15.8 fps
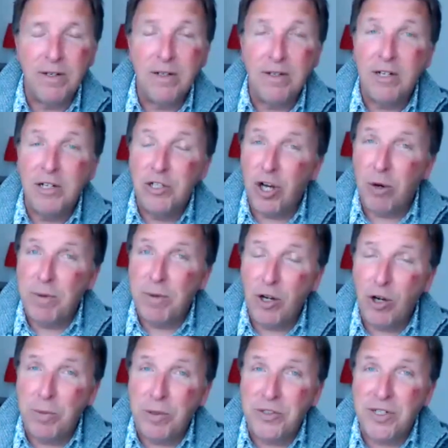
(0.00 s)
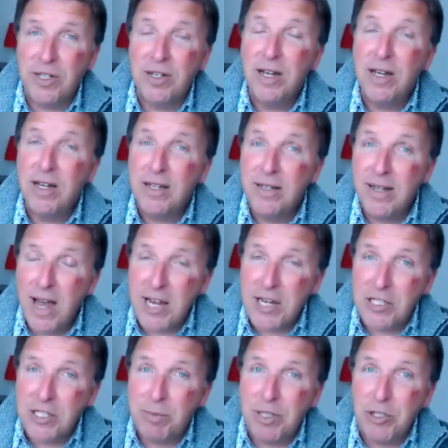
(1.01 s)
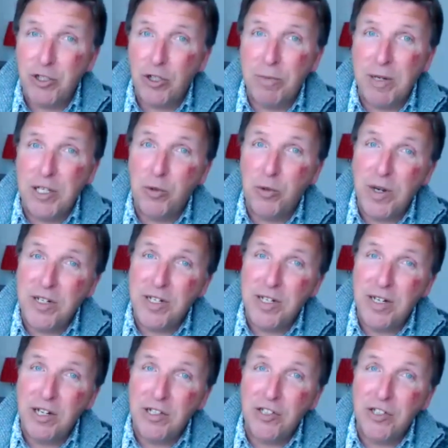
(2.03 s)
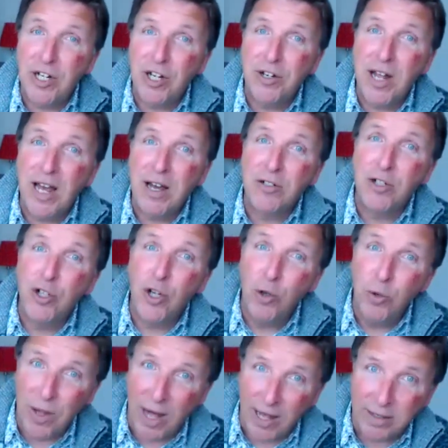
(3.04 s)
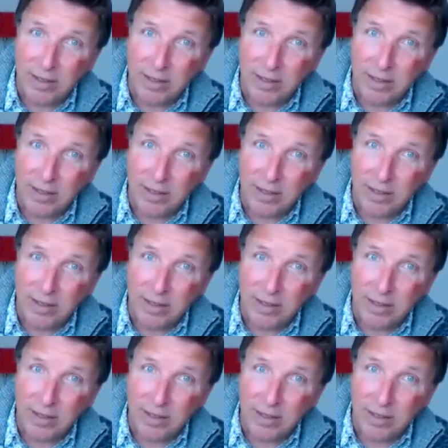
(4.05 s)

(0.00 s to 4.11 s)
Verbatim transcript: And Tommy Cooper said, Yes, but it took me 20 years to learn how to do that.